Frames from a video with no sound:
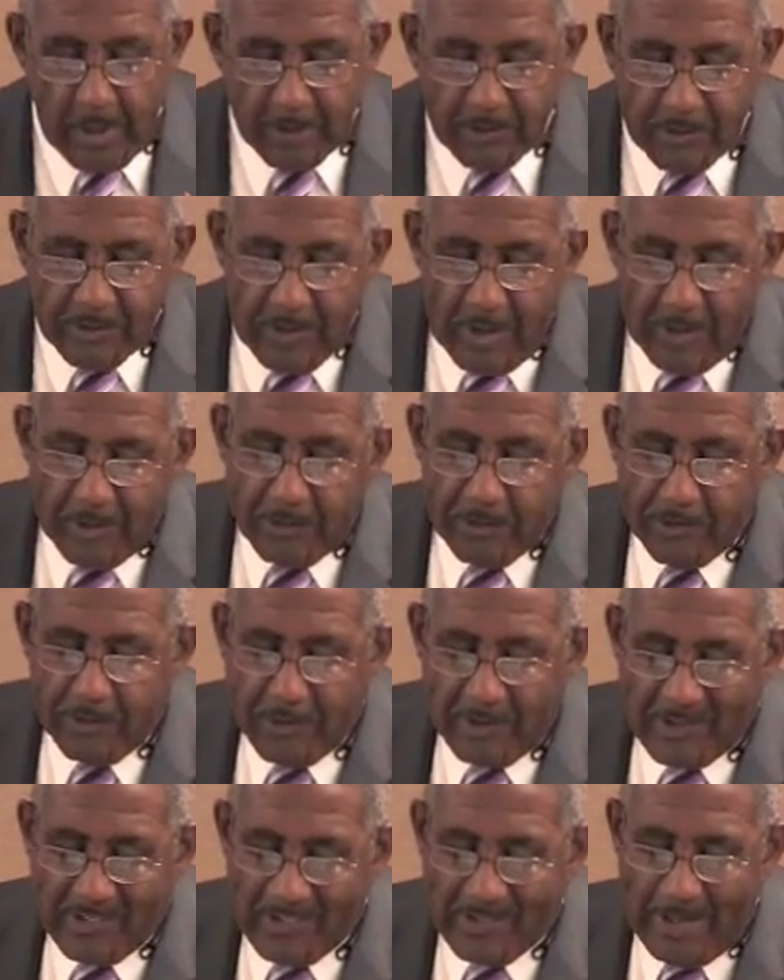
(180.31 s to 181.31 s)
assess
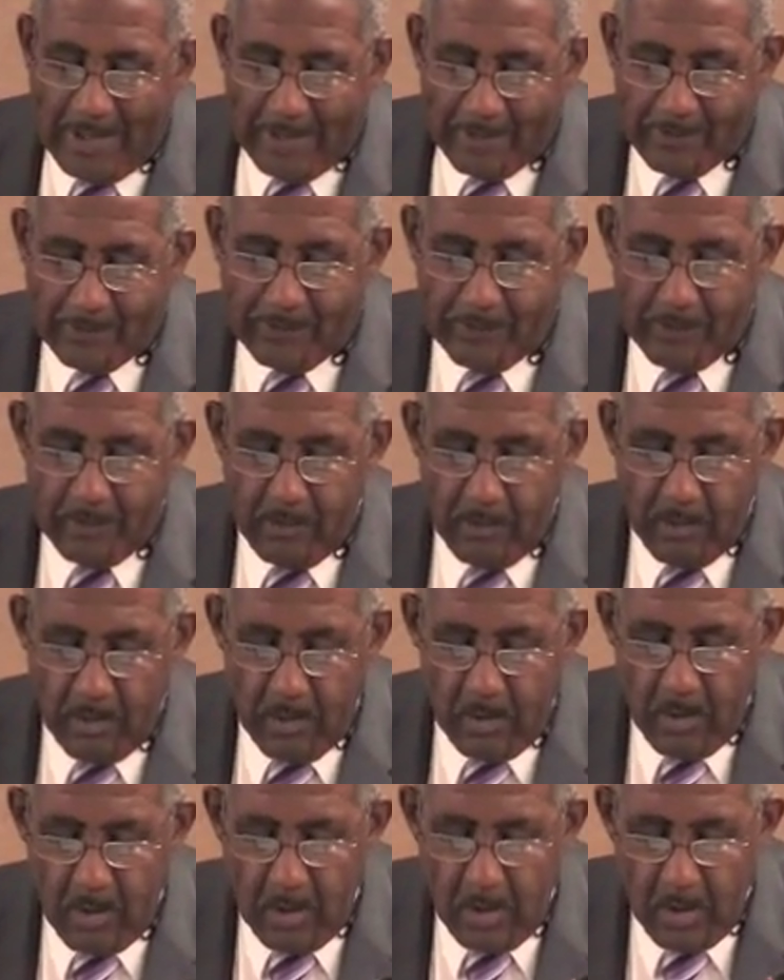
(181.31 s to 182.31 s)
success
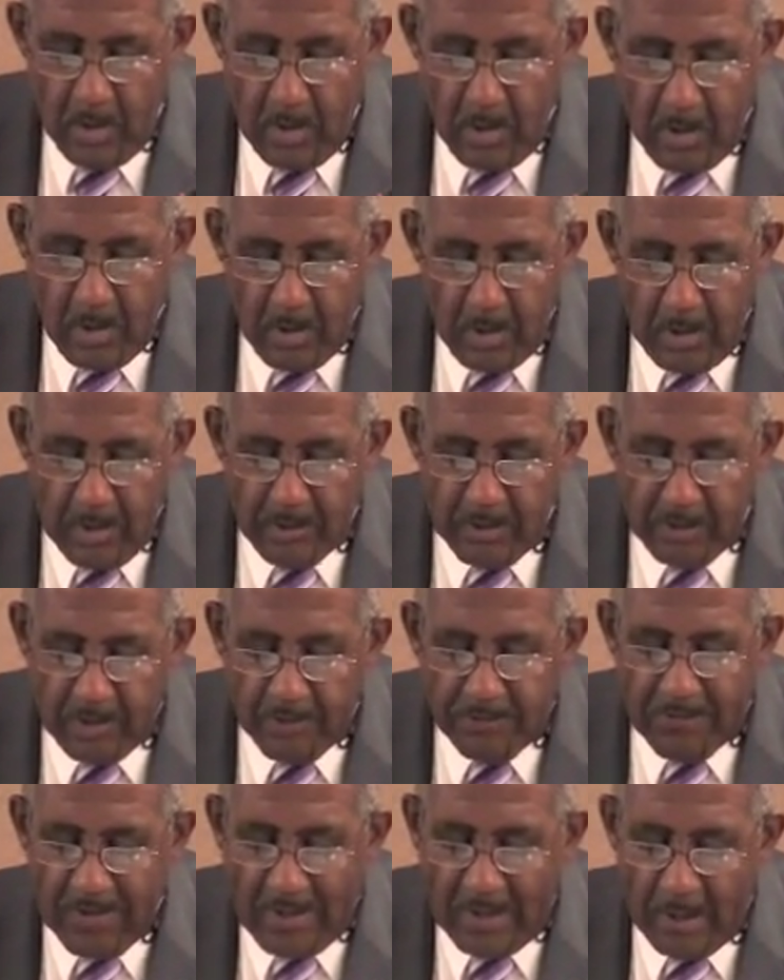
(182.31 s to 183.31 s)
in the
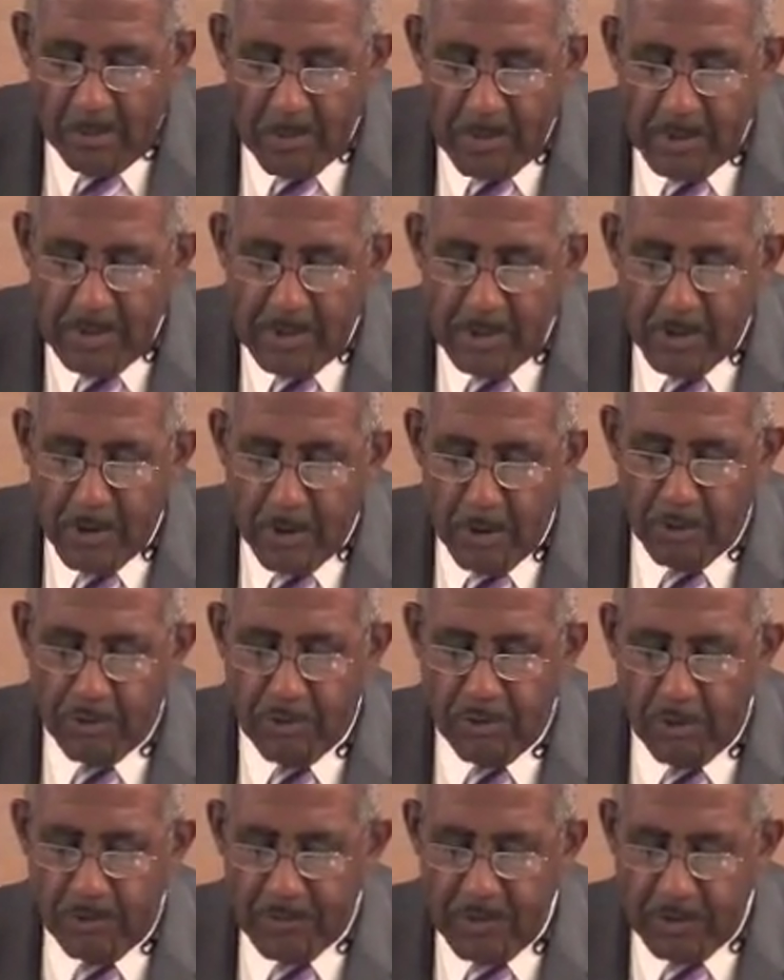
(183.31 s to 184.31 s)
development and
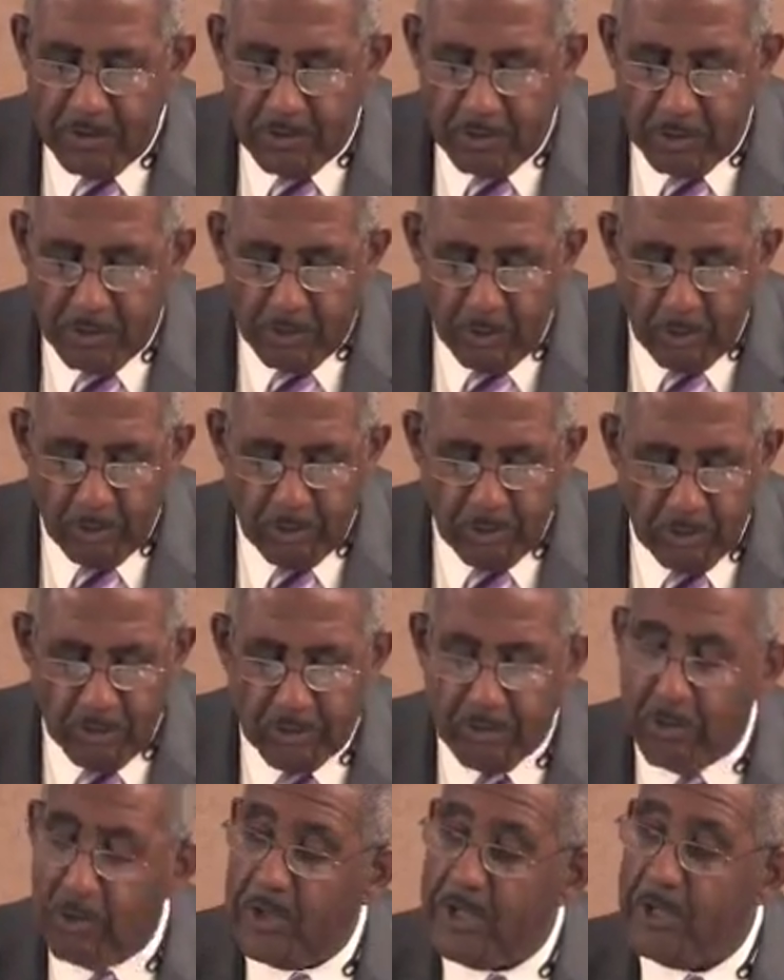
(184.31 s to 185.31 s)
nurture of
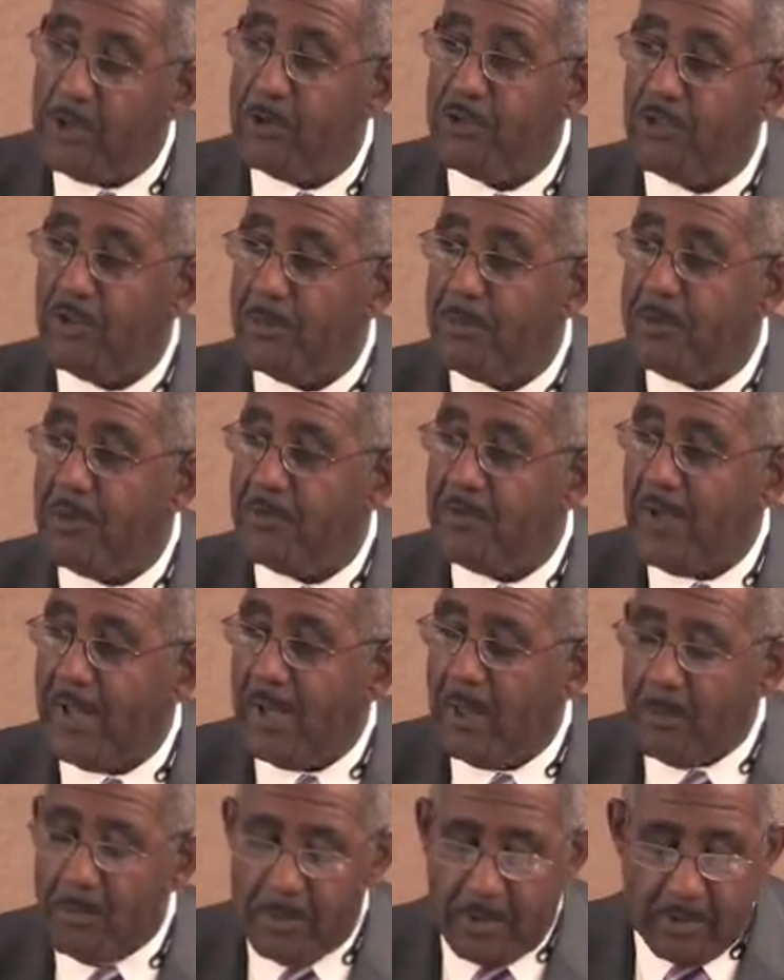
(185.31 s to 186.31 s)
institutions for leadership
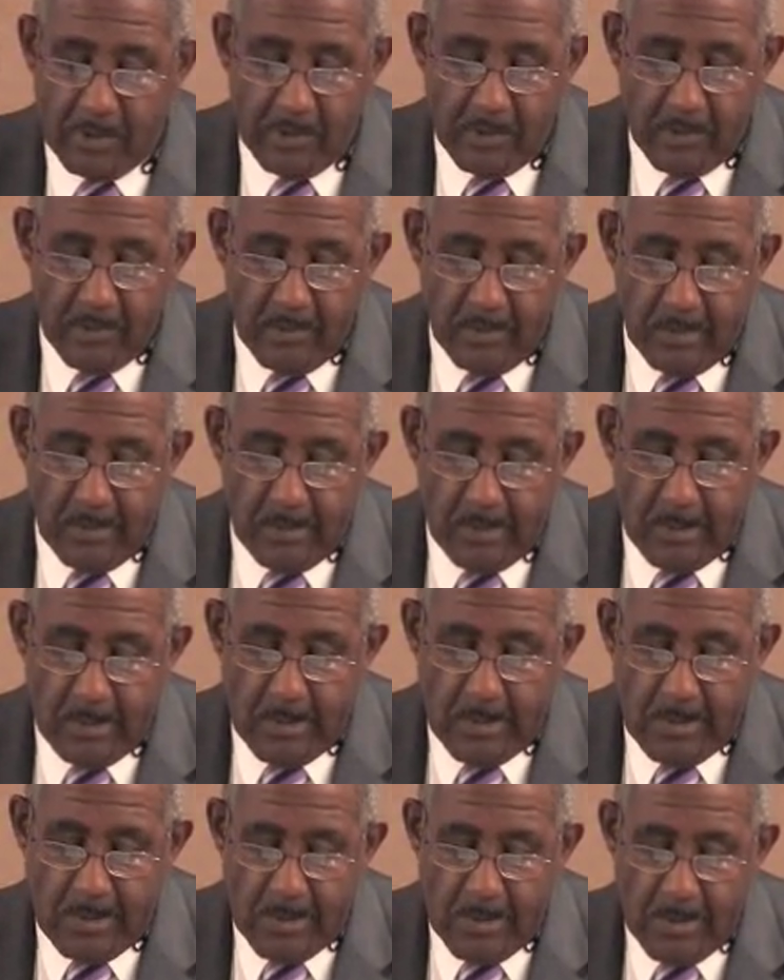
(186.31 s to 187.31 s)
development?
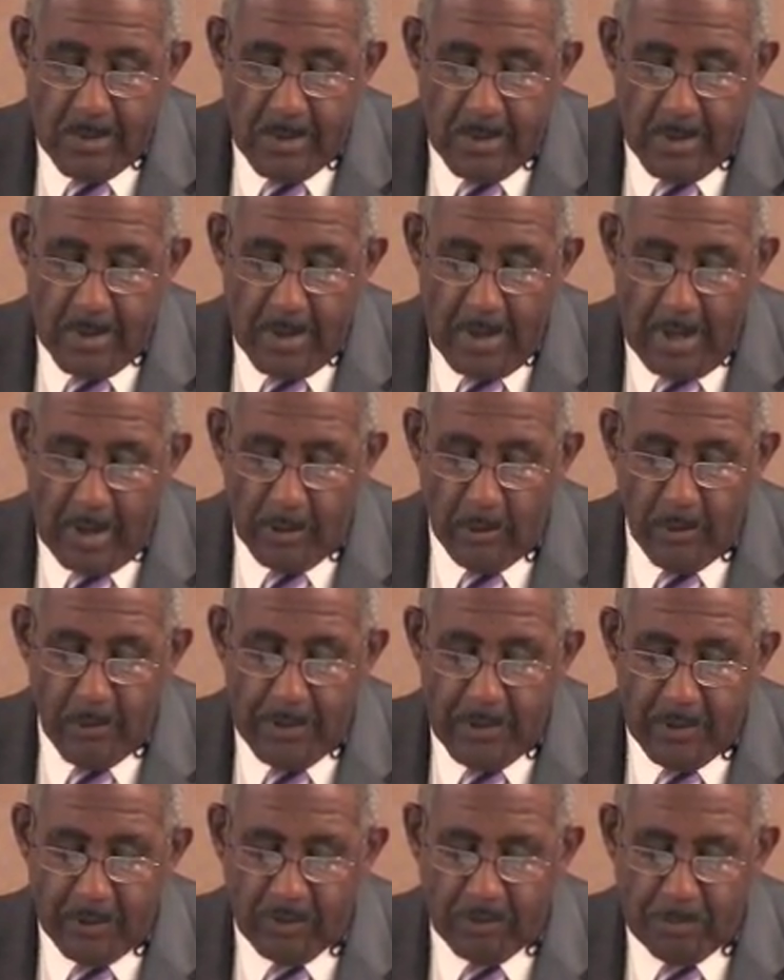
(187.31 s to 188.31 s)
How do
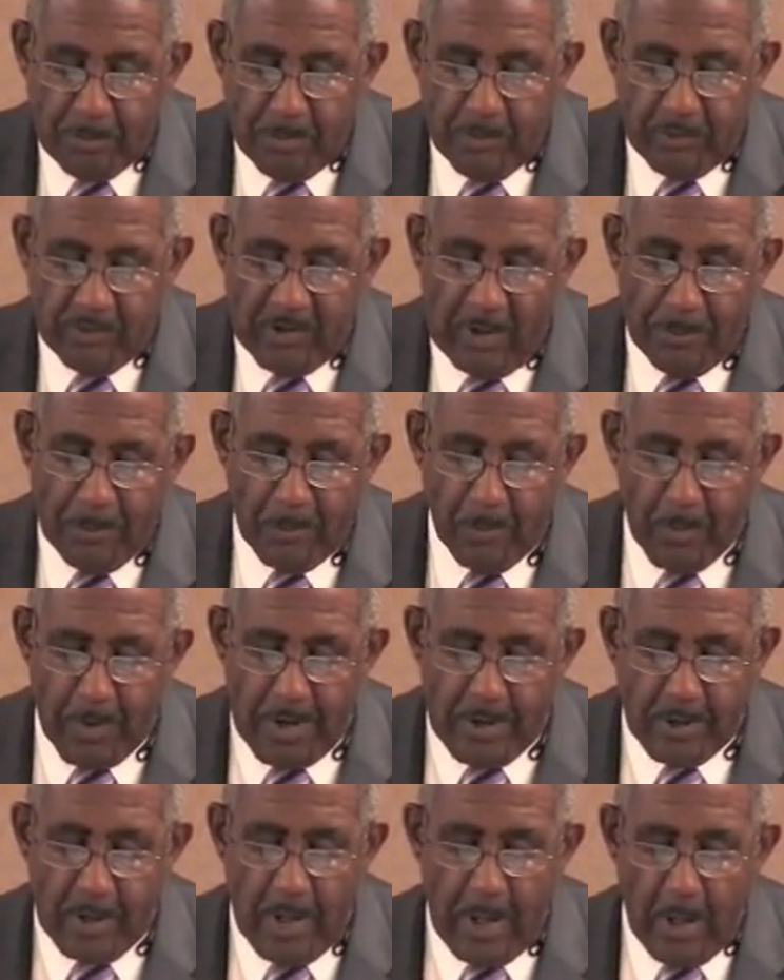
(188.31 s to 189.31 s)
we
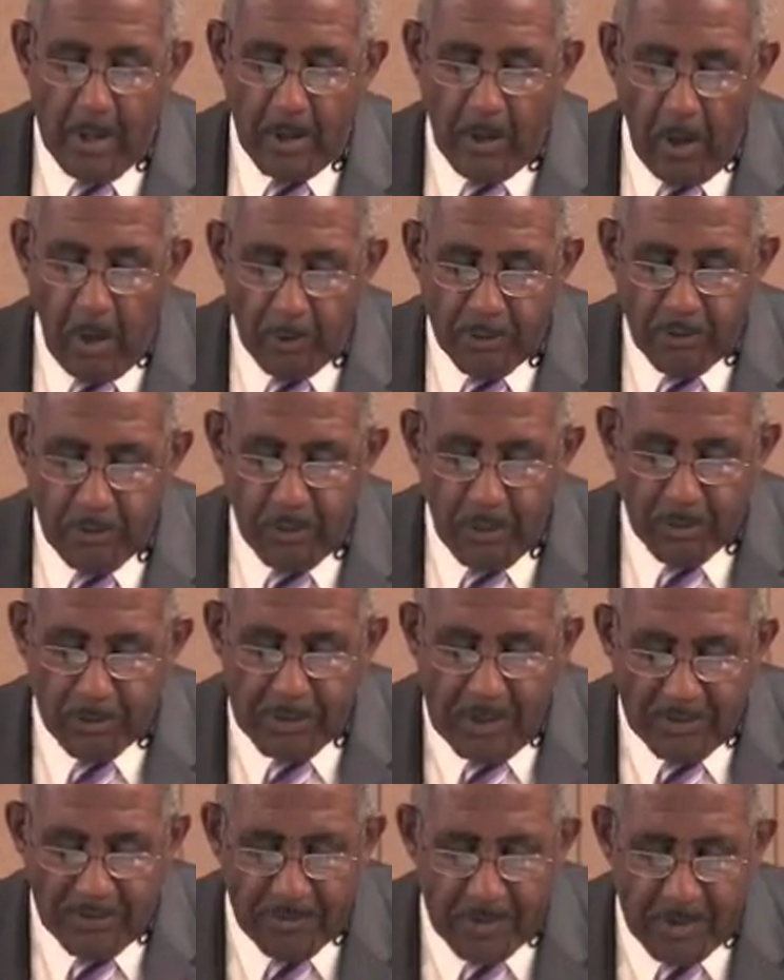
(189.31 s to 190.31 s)
separate cultural
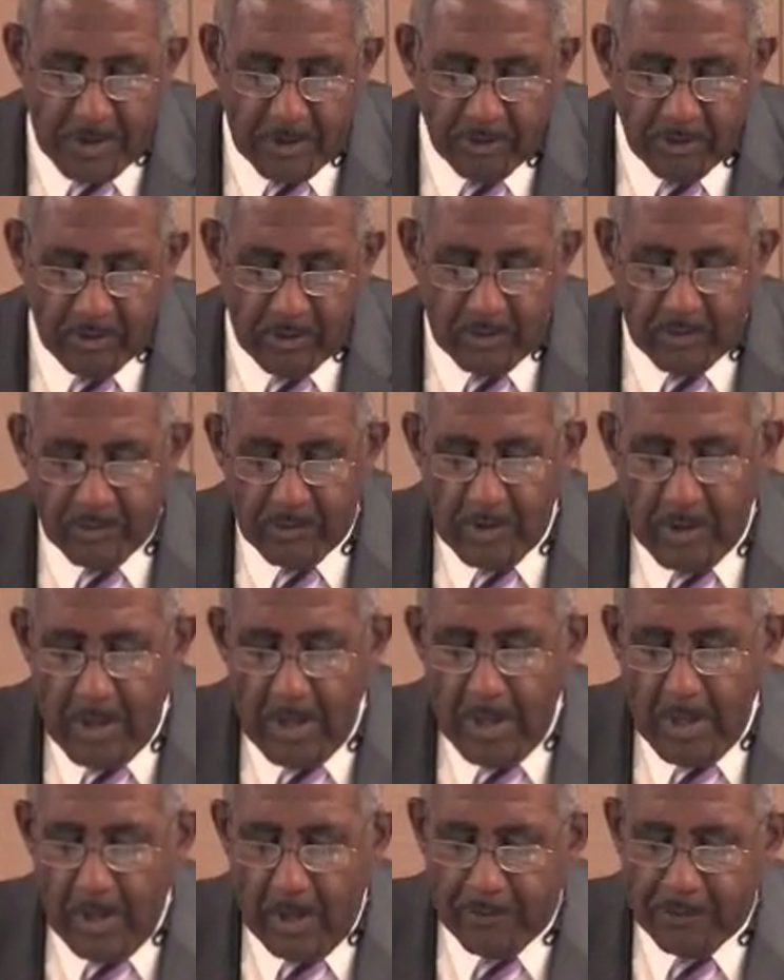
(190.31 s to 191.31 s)
definitions
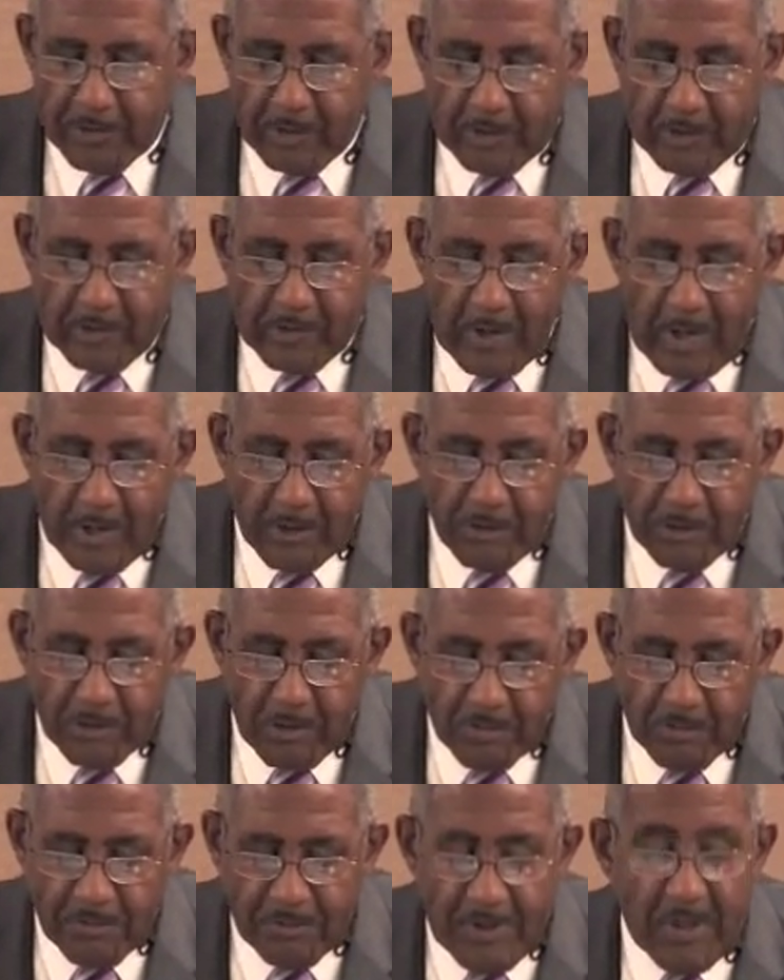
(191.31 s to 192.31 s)
of success
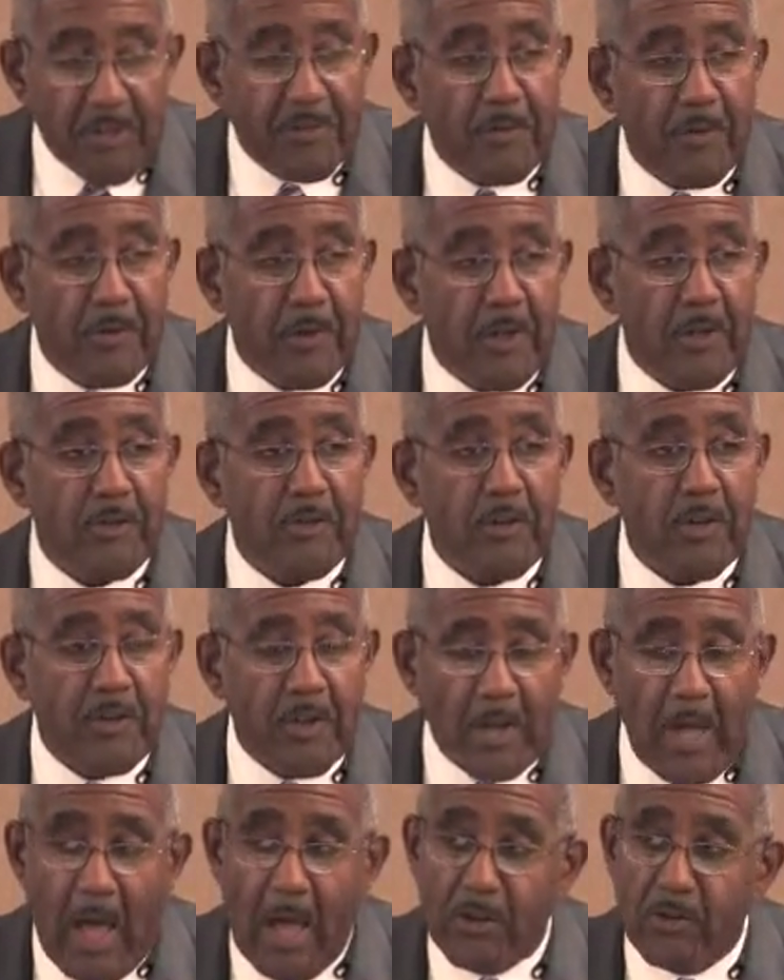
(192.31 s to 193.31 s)
from faithfulness to
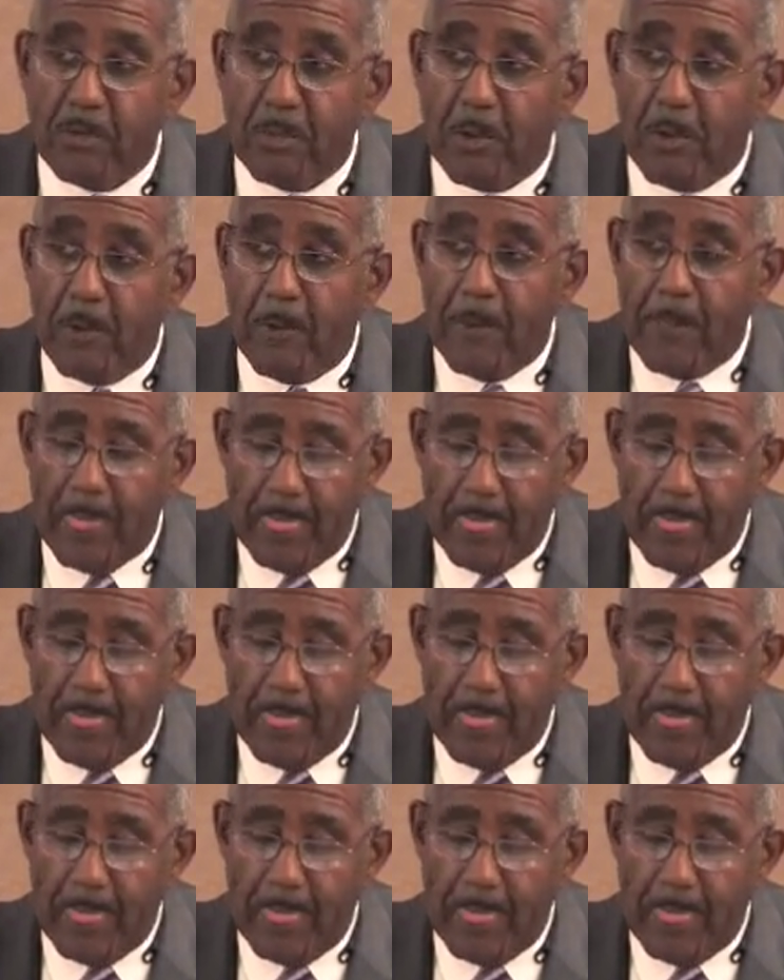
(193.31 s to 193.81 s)
the gospel?